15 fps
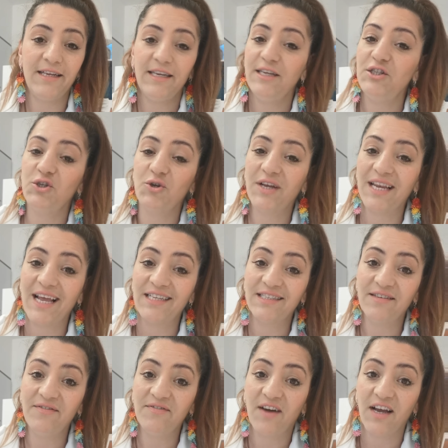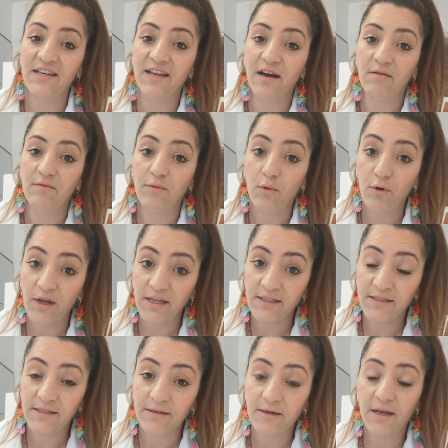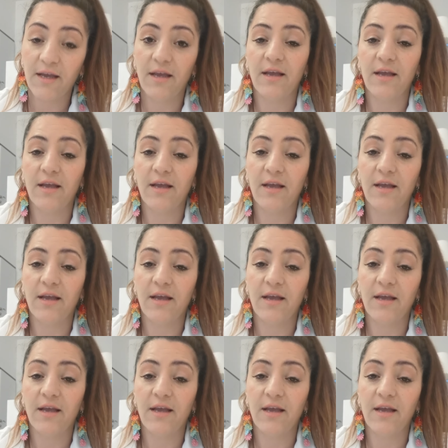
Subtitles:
need to classify their voice